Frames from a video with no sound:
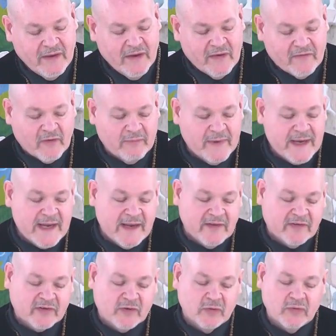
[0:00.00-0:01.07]
For me,
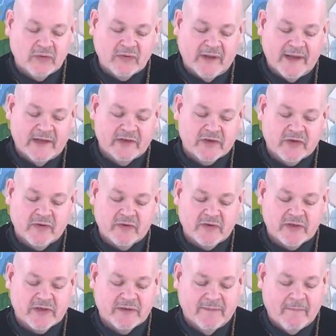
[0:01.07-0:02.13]
school and
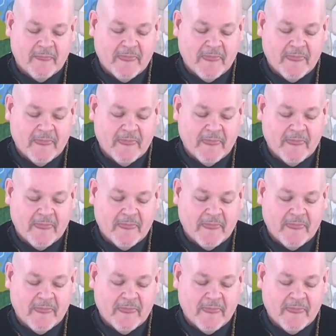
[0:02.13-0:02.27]
church,